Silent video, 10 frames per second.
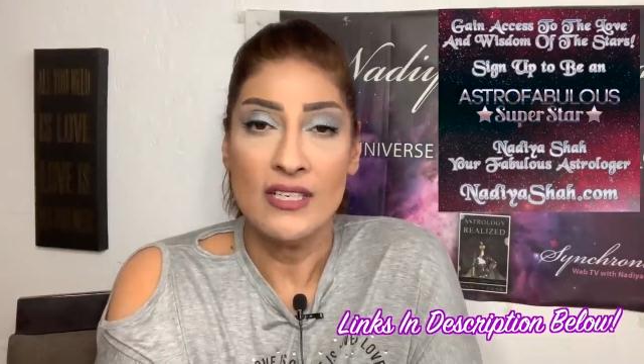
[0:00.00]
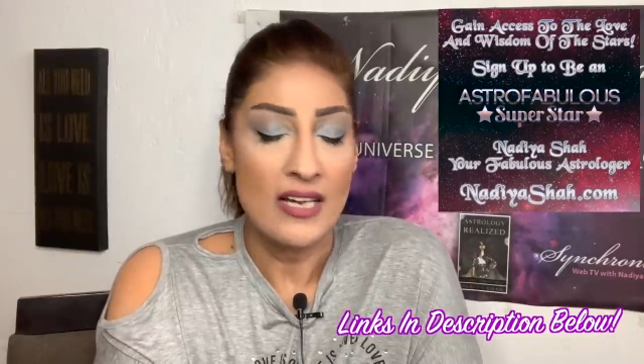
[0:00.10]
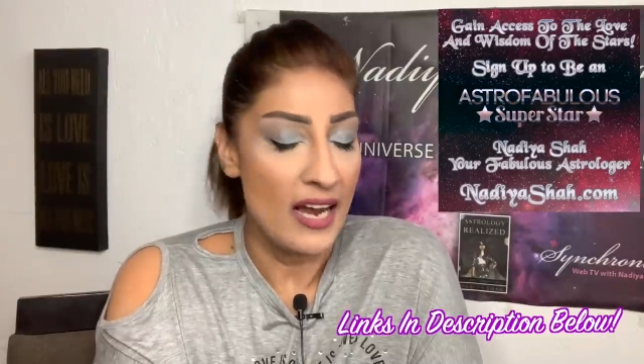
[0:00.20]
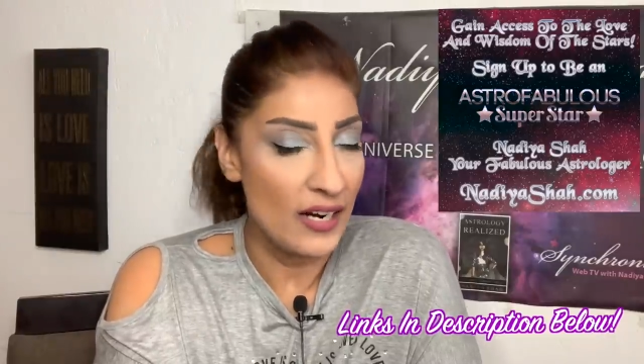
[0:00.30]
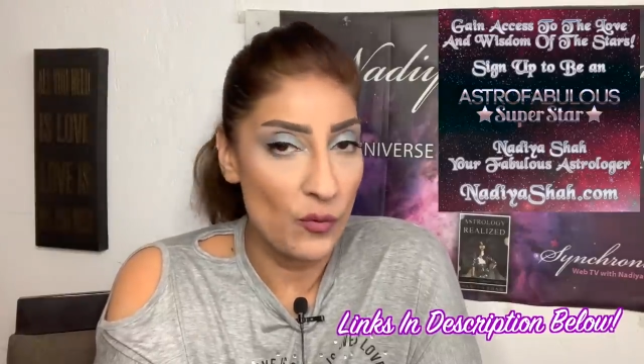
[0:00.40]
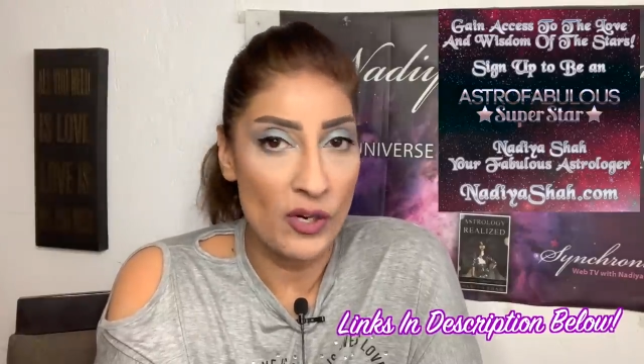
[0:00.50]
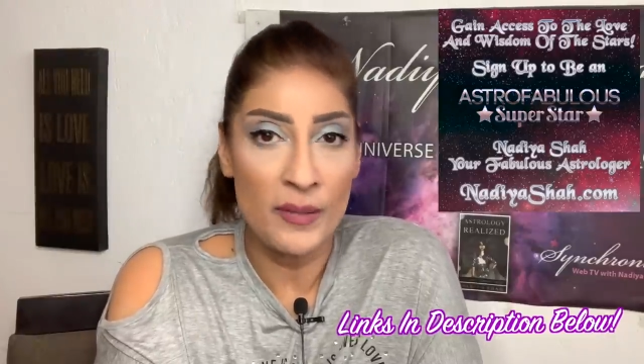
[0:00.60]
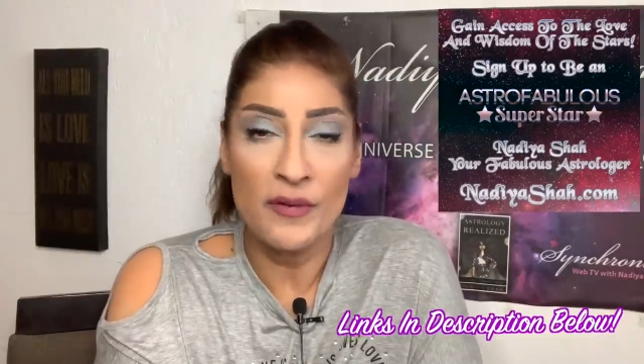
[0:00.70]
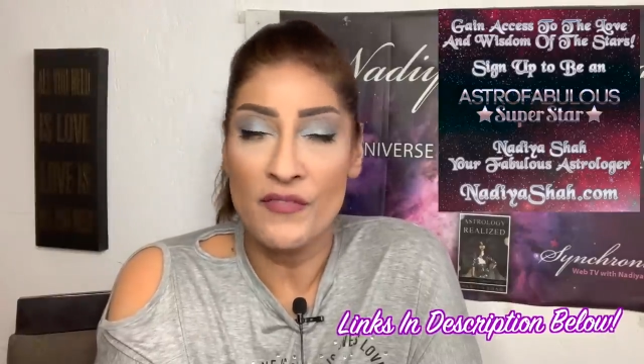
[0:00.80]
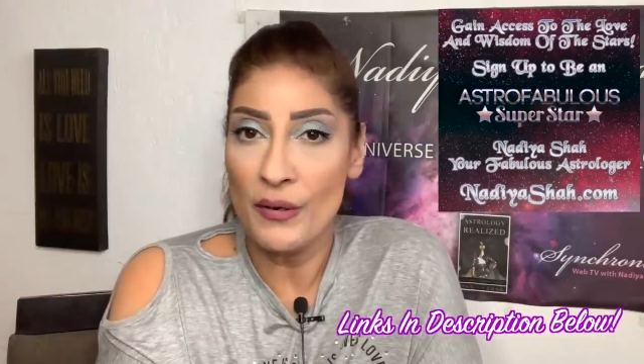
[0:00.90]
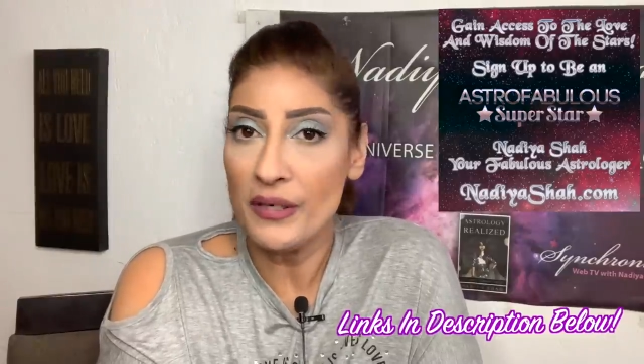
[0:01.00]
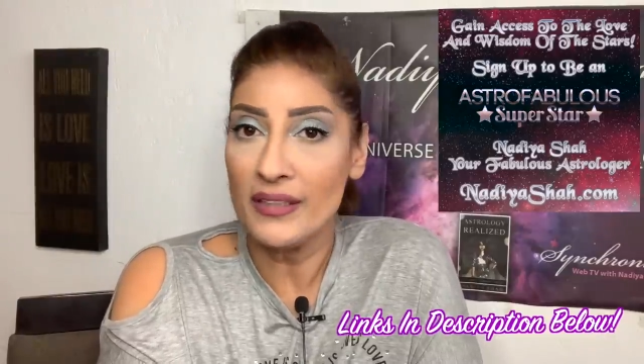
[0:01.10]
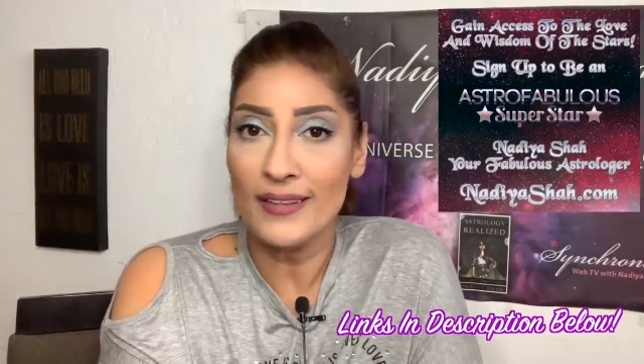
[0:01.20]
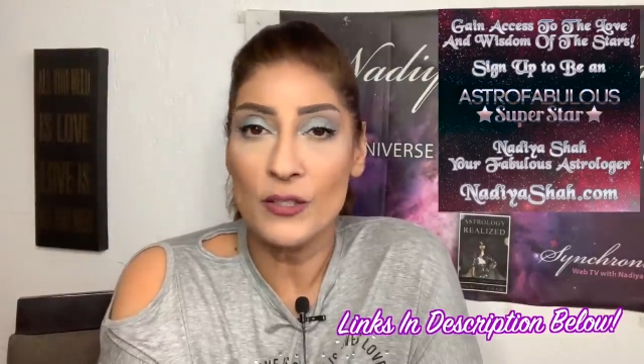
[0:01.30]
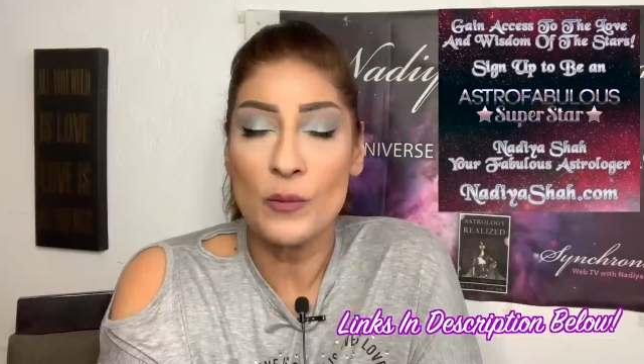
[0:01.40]
and I want to be very
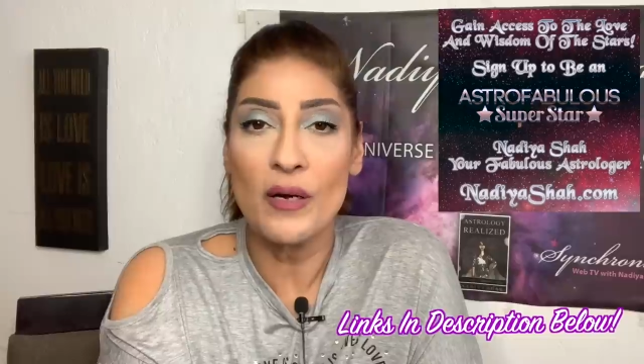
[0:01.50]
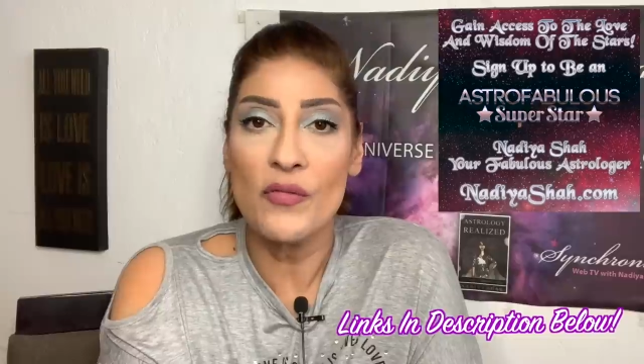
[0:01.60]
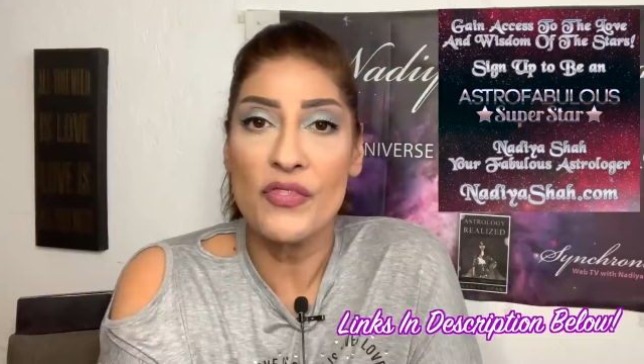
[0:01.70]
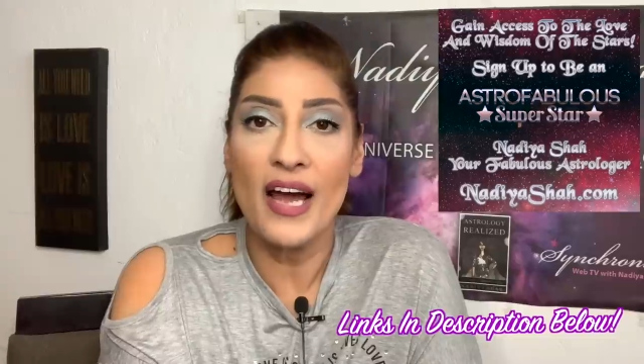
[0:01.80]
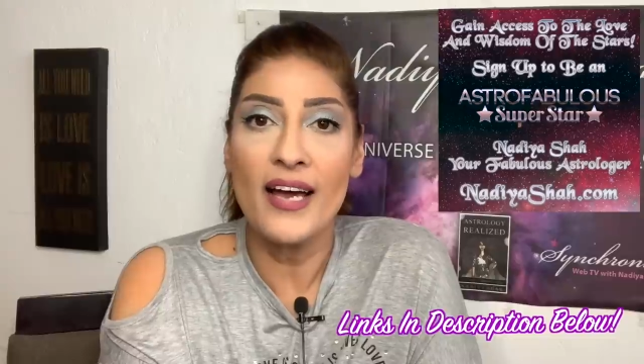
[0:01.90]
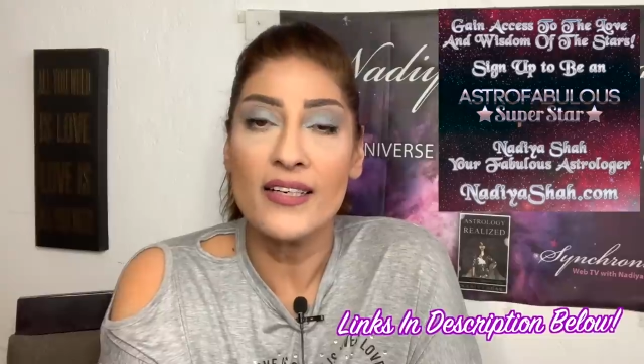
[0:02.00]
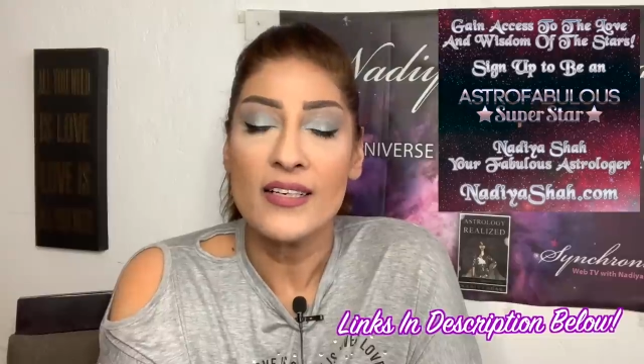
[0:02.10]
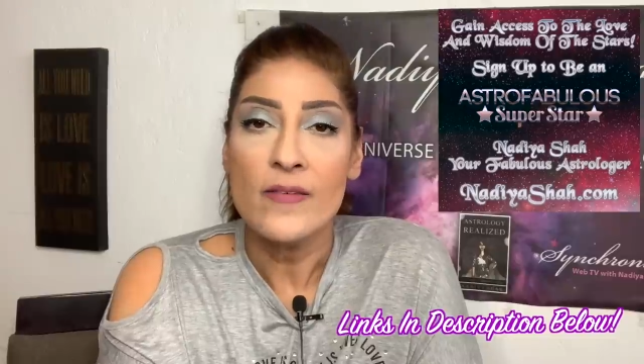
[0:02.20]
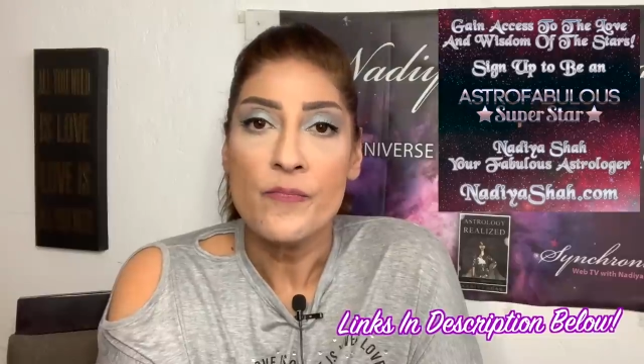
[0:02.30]
clear about that,